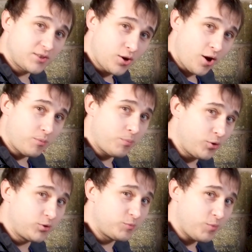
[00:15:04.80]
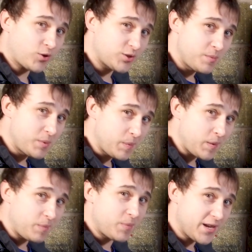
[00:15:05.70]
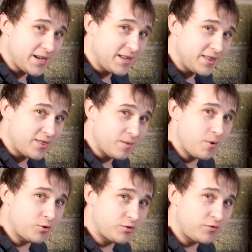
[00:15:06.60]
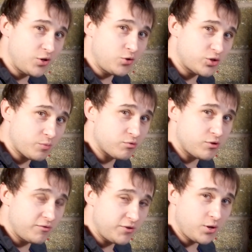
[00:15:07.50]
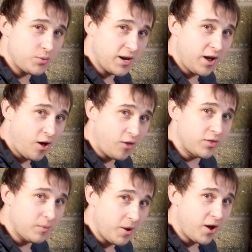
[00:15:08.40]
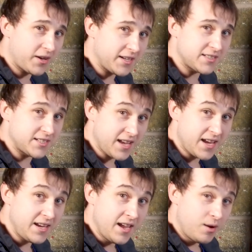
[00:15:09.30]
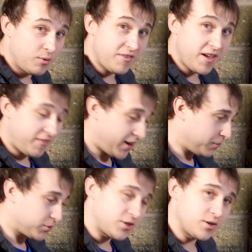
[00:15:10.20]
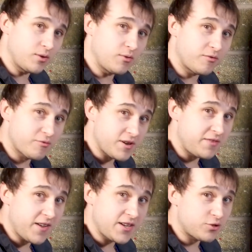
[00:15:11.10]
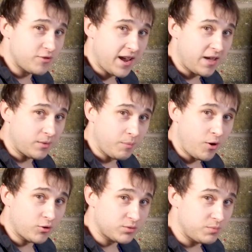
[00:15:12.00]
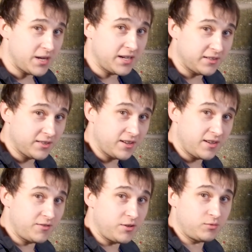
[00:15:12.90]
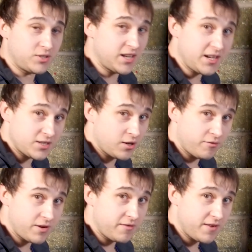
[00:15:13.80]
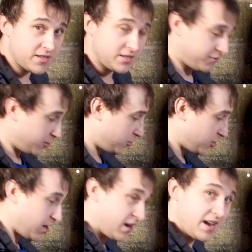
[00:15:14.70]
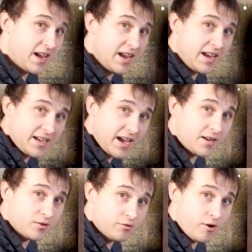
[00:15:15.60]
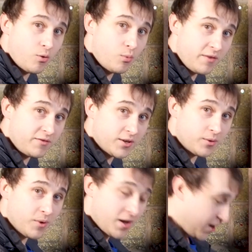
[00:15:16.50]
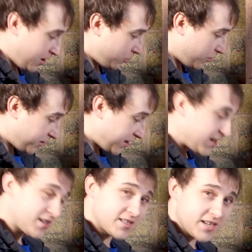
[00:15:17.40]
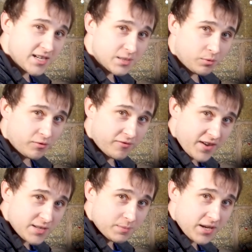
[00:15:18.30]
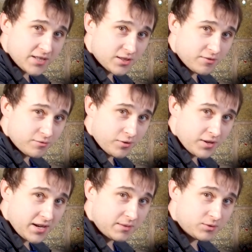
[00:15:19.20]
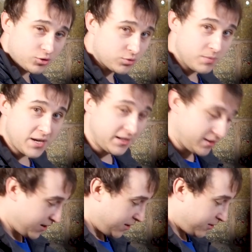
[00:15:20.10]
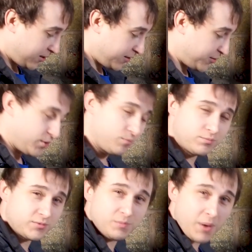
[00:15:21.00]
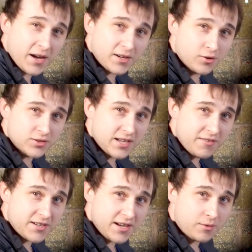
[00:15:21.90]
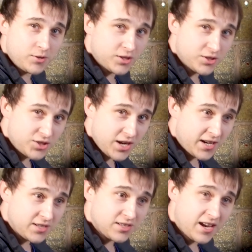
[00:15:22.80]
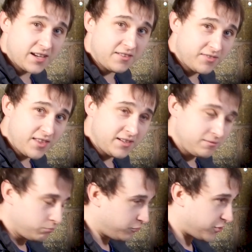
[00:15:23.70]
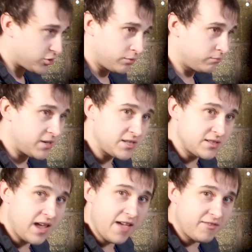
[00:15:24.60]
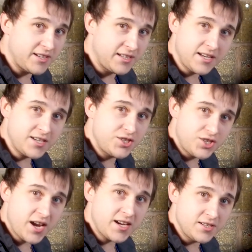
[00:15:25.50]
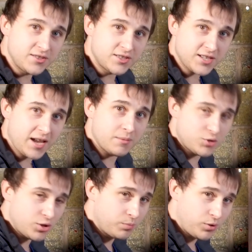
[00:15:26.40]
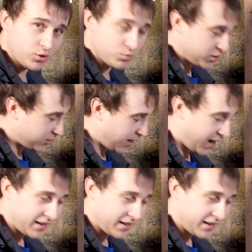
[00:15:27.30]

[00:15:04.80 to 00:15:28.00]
could possibly be the most future-proof unit on the market today, with it available to do three phase straight out the box, meaning that if you decide to go three phase in the future, it can grow with you. With the interchangeable faceplates at the front, it does mean that if you buy an untethered now, you can change. And if they, for some reason, ever did change Type 2 plugs, which